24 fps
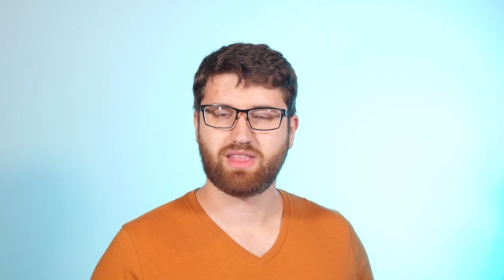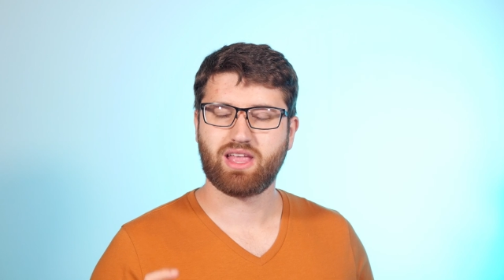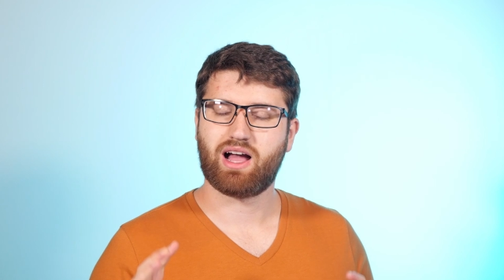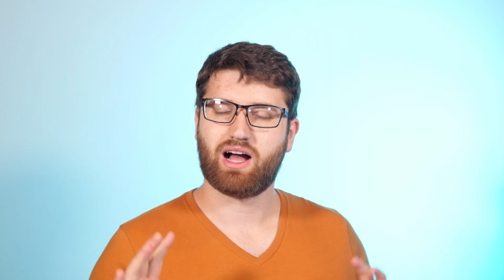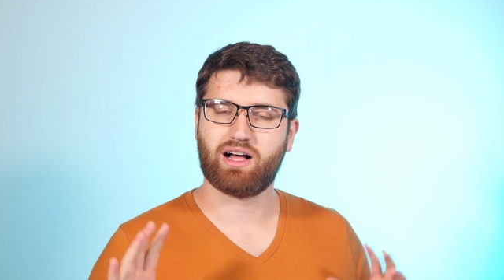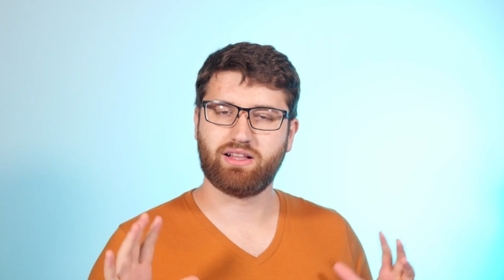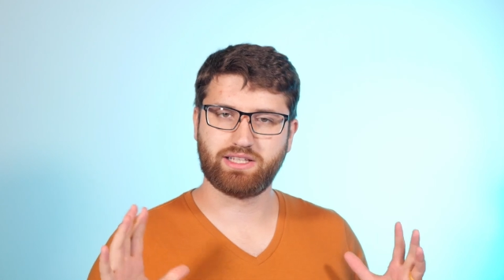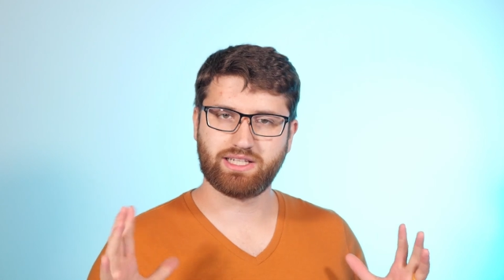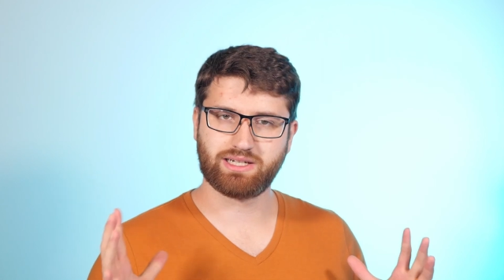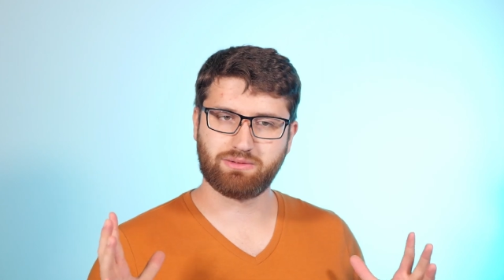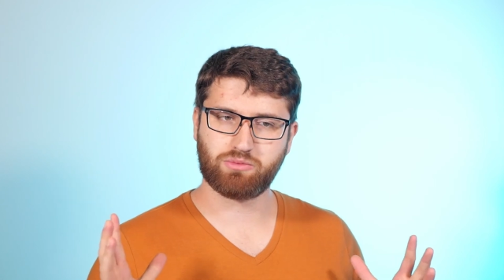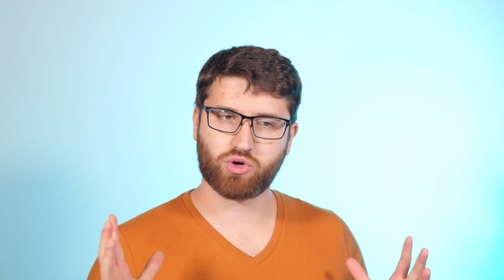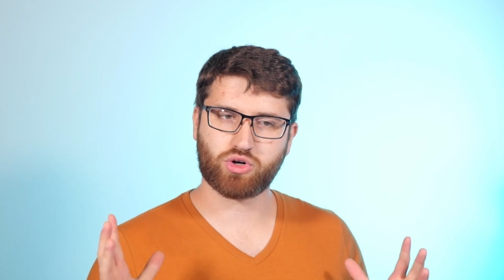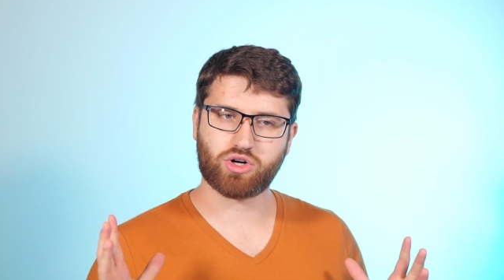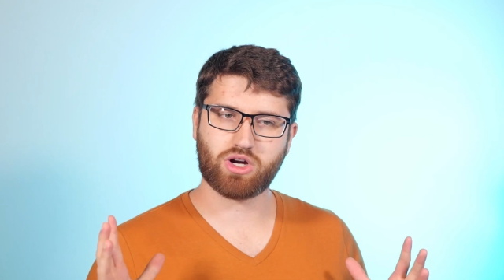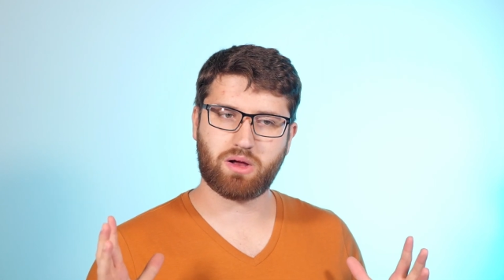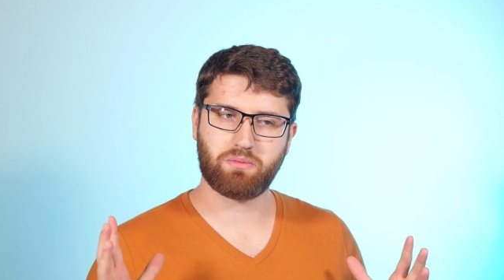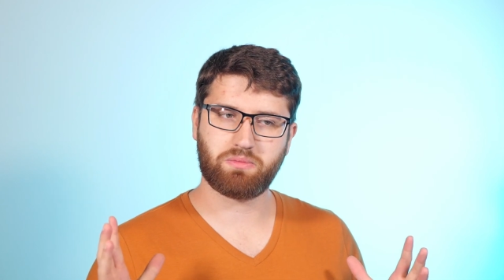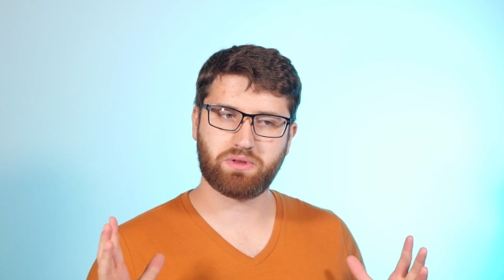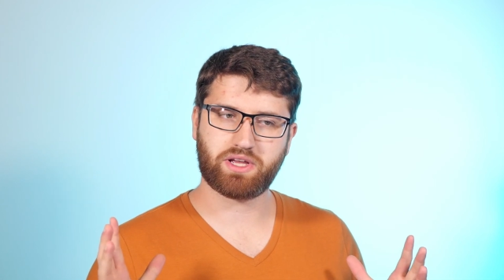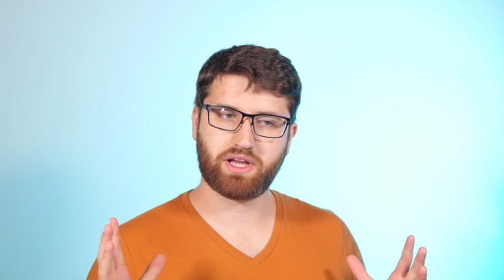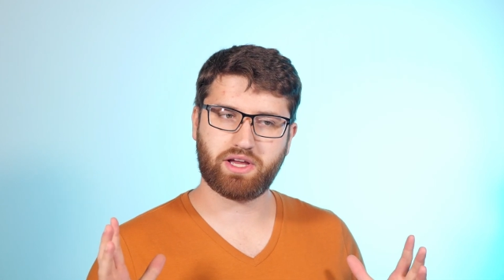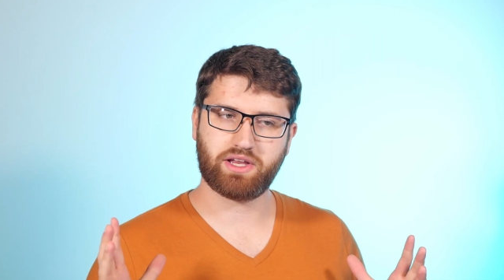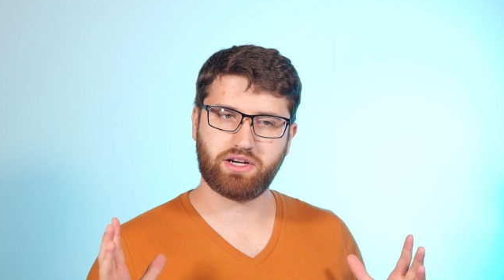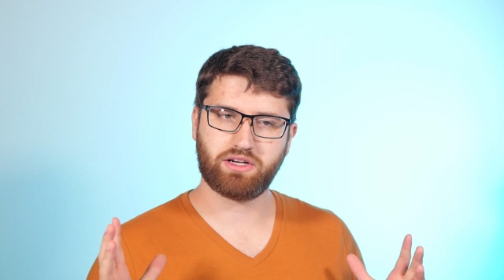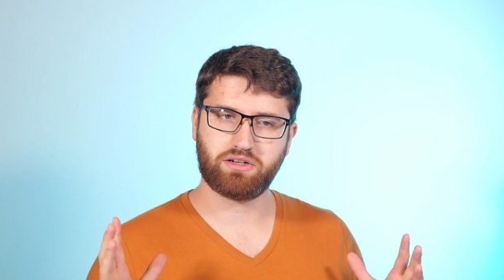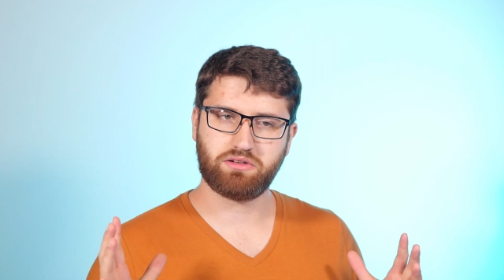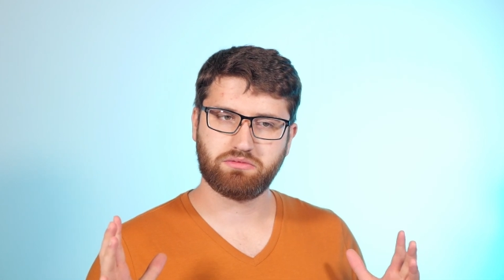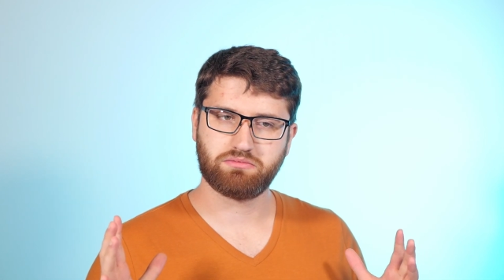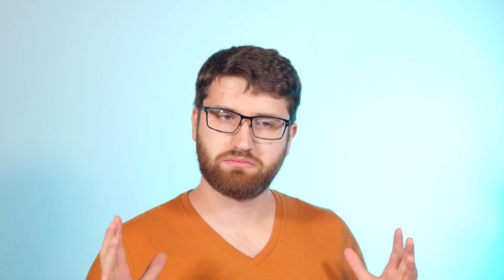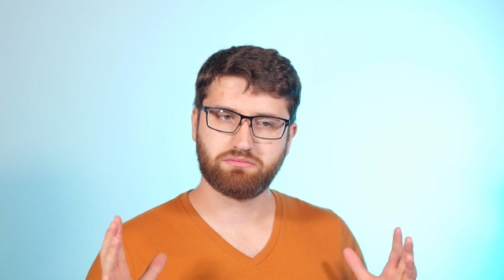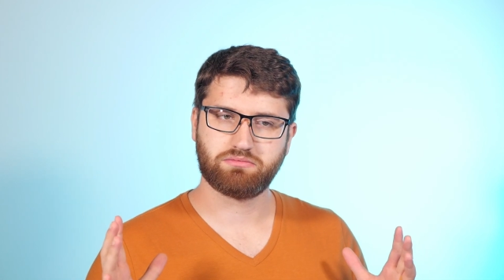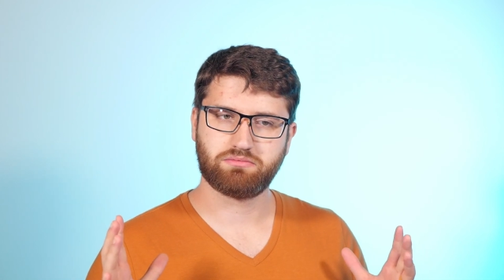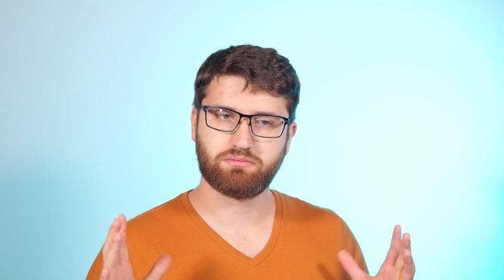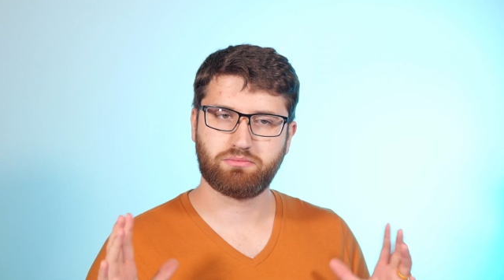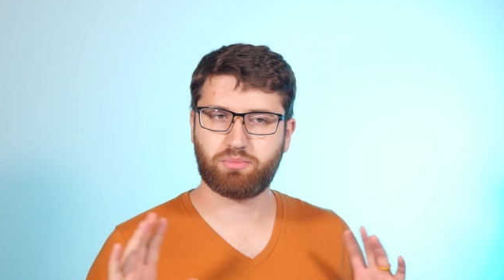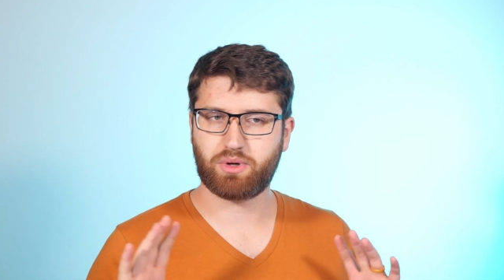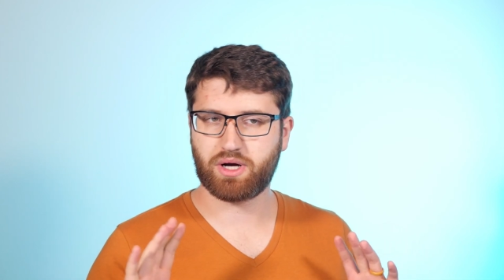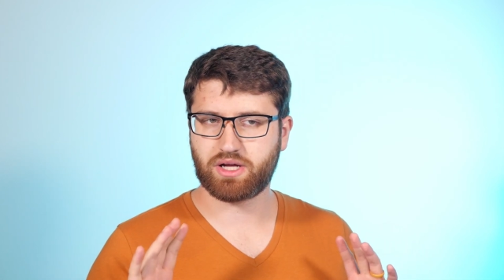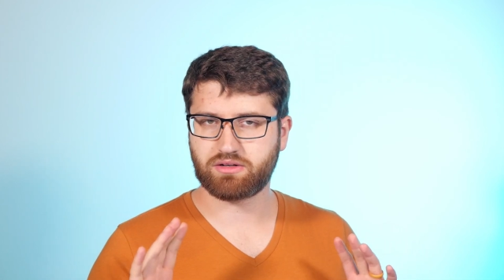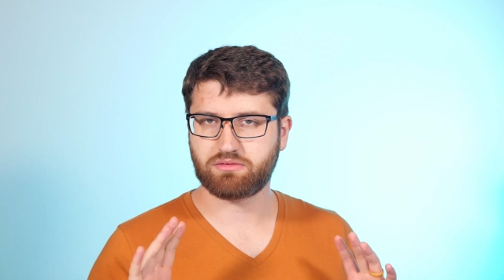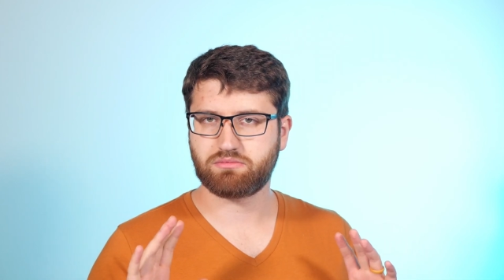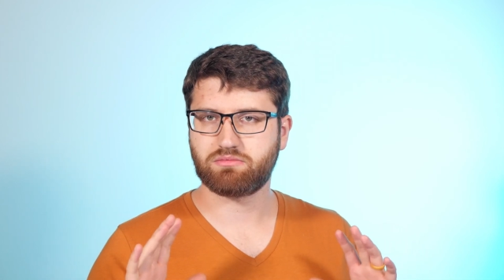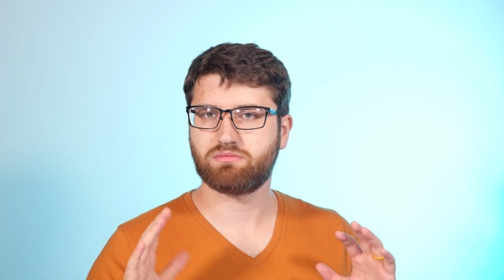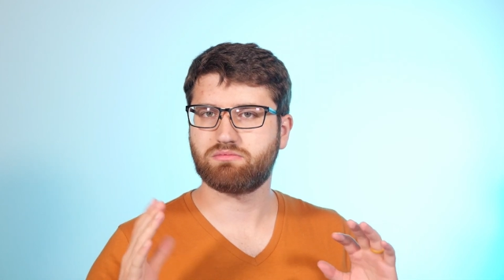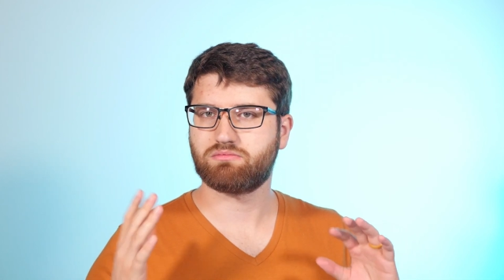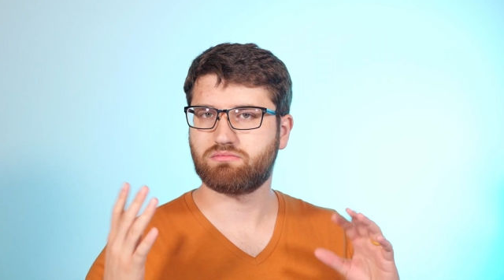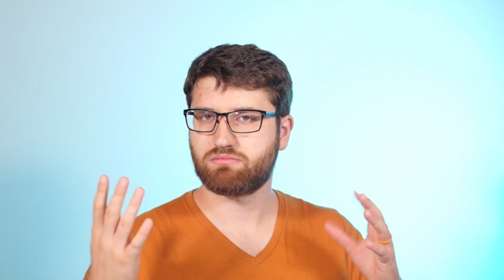A little more complicated, but